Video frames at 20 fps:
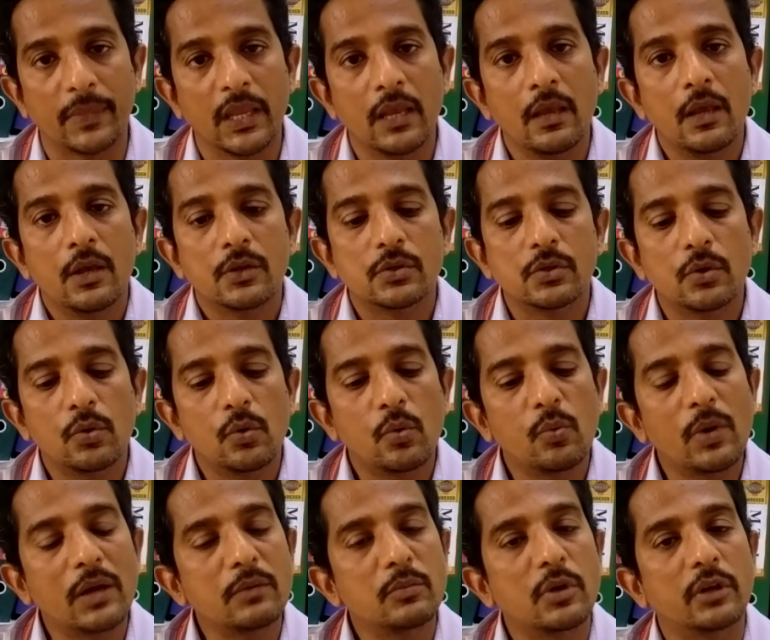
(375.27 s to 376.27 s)
So one
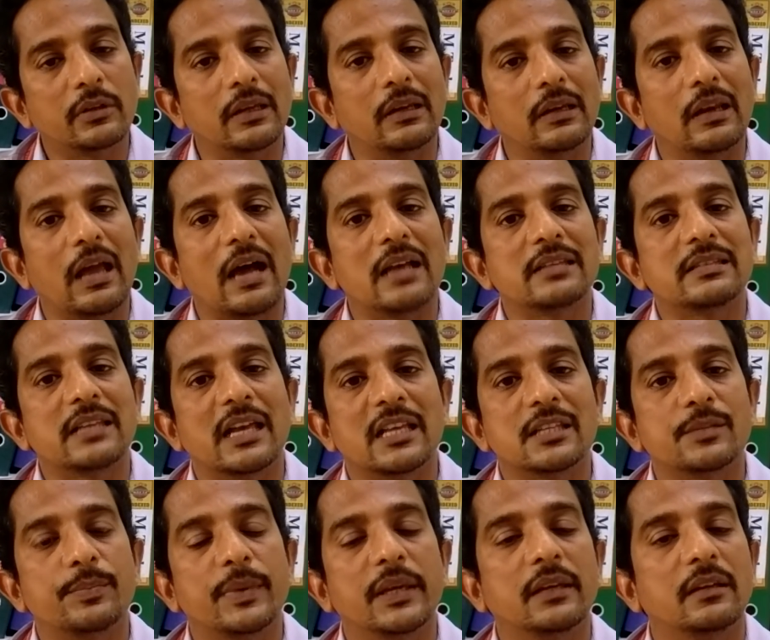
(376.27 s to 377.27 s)
more thing, last
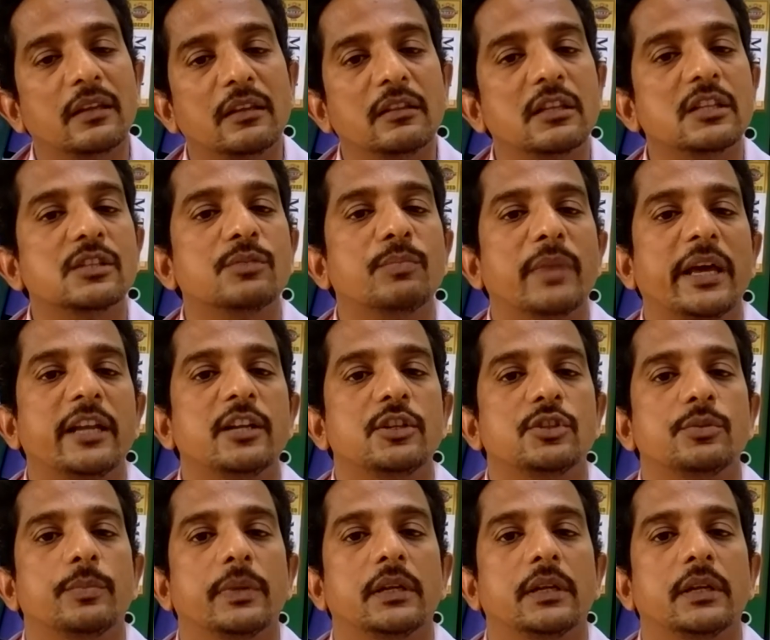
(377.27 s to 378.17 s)
aspect in this management,